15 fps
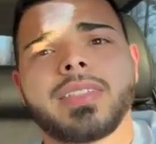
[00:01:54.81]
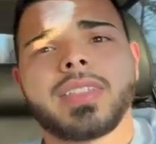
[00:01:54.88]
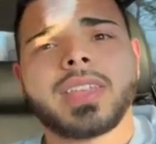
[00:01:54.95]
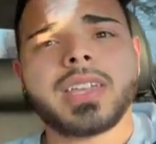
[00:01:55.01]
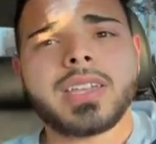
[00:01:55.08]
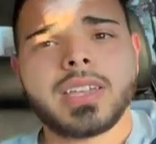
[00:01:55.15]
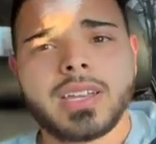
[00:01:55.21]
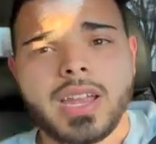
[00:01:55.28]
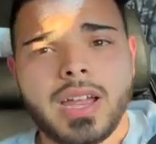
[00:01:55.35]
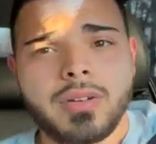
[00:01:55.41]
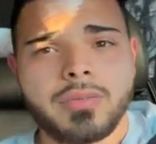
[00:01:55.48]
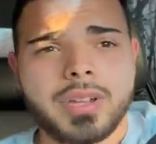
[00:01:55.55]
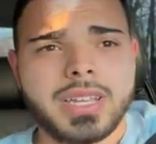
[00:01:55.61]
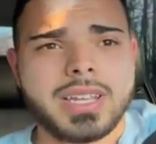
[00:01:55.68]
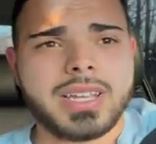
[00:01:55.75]
then I
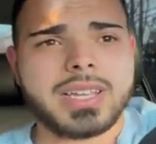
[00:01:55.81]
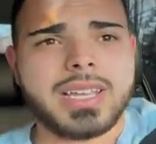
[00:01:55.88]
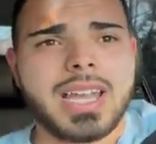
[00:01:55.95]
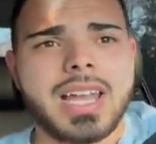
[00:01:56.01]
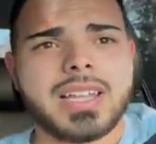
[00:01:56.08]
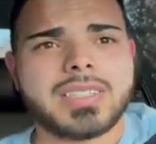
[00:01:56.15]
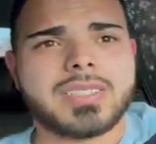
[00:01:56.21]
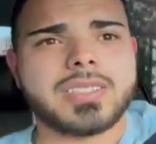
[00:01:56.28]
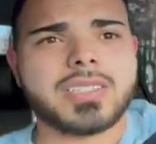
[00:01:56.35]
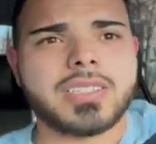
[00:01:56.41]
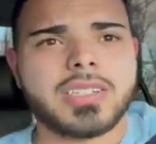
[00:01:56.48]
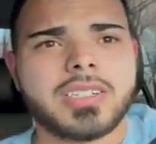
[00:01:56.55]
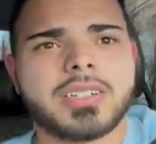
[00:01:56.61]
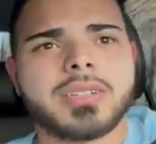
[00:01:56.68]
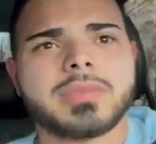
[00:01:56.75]
went and got
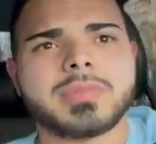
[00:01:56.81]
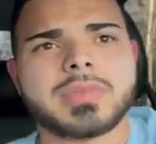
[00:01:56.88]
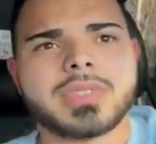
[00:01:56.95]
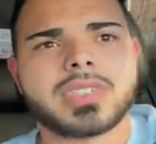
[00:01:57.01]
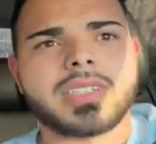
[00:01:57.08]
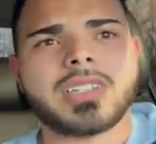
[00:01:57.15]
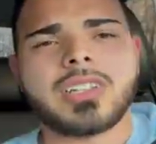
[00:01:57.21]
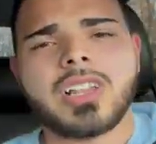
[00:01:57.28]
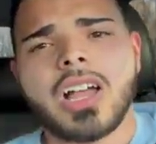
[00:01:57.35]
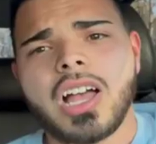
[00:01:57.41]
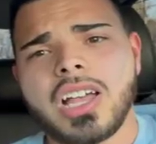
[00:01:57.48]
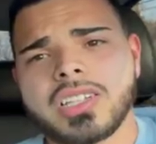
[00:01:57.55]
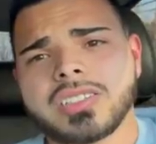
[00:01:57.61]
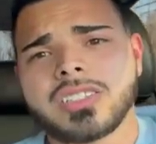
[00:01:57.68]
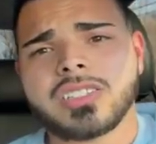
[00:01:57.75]
some
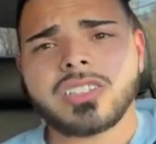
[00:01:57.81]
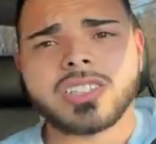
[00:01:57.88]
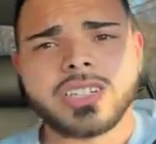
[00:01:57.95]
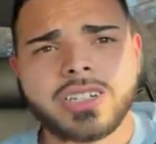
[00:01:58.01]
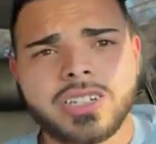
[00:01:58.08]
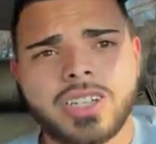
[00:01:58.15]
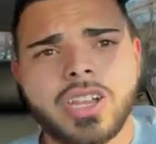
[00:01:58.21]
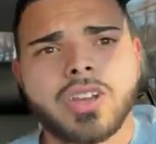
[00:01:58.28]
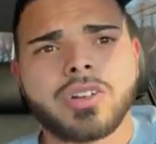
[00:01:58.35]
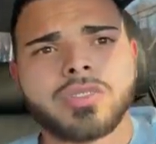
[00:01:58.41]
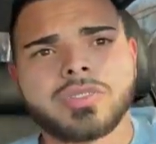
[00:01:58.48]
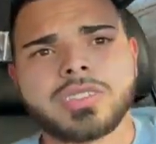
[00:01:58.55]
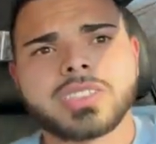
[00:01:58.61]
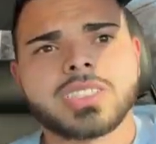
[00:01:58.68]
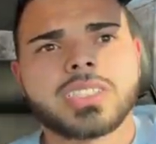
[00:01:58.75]
gloss clear coat.
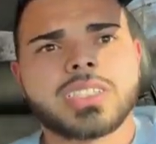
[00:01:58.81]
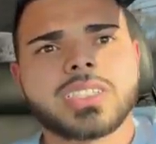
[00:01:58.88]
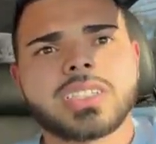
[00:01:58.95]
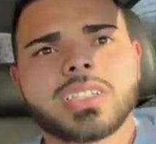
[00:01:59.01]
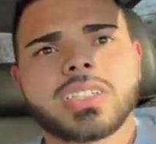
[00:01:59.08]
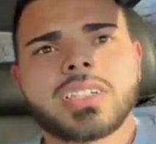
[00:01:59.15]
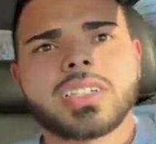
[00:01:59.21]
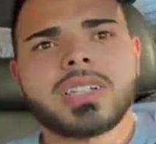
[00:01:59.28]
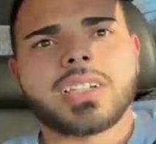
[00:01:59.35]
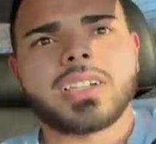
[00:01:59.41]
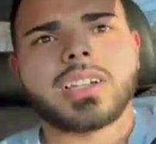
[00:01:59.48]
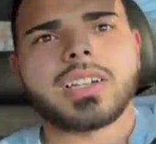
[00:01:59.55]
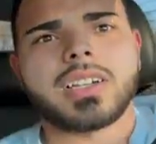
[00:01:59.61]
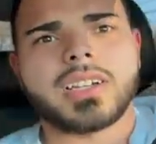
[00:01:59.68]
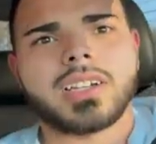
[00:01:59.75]

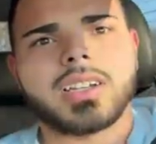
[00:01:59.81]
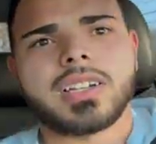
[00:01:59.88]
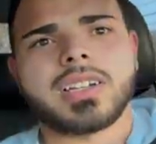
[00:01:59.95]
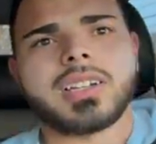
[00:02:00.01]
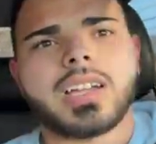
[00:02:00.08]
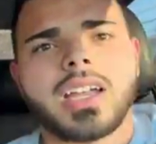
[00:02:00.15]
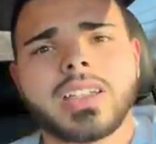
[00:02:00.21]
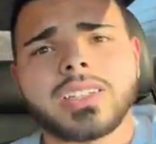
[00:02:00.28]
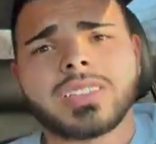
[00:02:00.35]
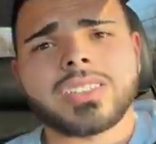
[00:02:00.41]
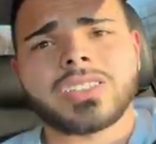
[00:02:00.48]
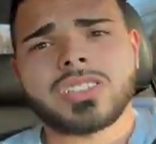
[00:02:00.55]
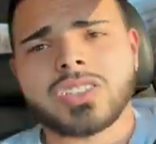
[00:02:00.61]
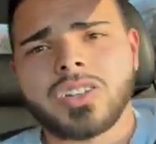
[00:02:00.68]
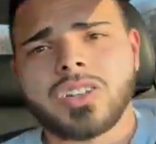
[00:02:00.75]

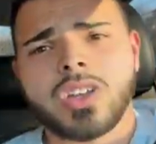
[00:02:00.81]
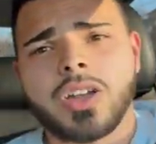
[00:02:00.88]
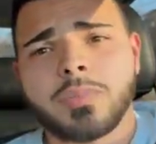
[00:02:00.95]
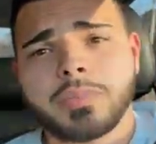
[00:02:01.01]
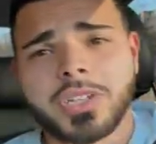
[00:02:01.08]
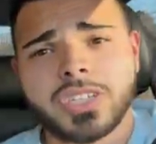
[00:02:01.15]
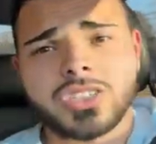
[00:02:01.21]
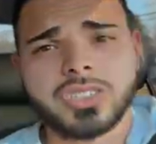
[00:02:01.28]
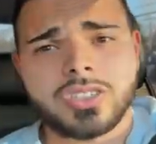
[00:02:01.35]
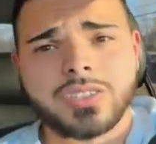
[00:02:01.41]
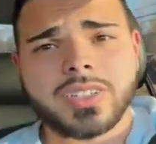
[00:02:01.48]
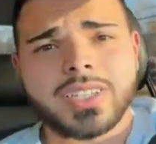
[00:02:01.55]
I'll show y'all a picture of the